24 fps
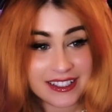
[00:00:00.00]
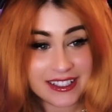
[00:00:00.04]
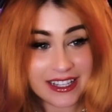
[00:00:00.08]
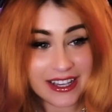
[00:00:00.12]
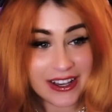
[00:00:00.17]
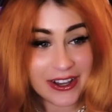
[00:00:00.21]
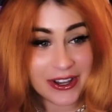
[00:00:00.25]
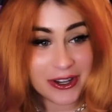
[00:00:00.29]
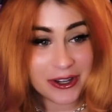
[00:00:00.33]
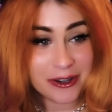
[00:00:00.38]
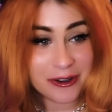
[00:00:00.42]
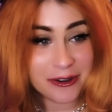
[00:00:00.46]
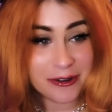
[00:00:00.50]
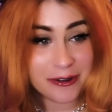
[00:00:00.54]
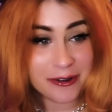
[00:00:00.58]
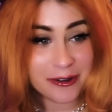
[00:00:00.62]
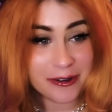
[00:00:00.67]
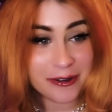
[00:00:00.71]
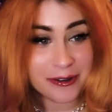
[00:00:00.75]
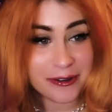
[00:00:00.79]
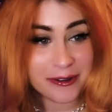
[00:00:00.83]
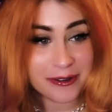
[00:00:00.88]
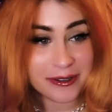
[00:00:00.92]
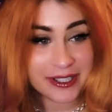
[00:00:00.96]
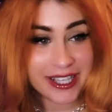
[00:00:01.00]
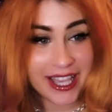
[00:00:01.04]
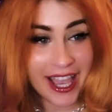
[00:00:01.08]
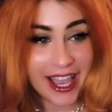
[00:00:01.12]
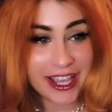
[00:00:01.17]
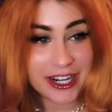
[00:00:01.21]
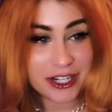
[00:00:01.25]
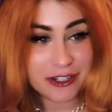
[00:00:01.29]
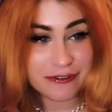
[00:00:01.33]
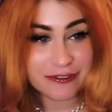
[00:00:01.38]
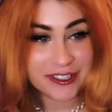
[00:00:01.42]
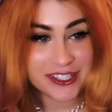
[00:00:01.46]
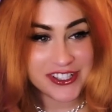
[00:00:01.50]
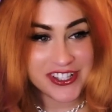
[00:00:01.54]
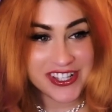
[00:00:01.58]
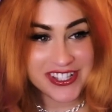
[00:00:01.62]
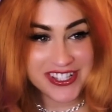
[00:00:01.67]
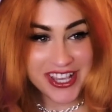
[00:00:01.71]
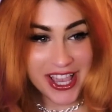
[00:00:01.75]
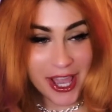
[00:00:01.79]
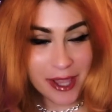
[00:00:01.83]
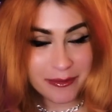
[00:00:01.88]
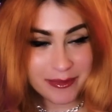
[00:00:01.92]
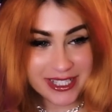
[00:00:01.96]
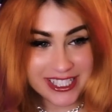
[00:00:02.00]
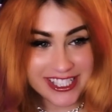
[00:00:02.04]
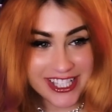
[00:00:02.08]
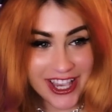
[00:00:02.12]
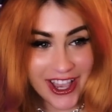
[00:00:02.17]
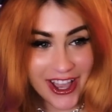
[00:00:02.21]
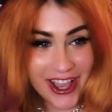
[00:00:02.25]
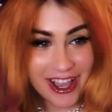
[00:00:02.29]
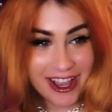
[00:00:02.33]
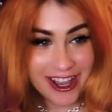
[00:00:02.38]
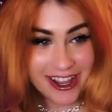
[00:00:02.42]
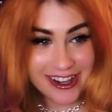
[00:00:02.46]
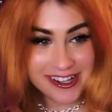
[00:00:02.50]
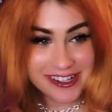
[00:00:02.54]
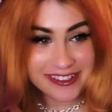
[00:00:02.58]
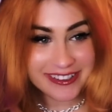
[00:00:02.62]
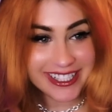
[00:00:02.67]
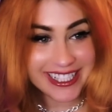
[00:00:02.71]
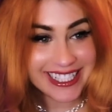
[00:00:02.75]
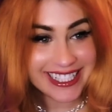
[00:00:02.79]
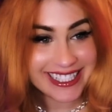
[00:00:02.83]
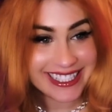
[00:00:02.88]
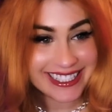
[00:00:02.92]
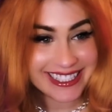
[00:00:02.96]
Oh, Kaido versus Yamato.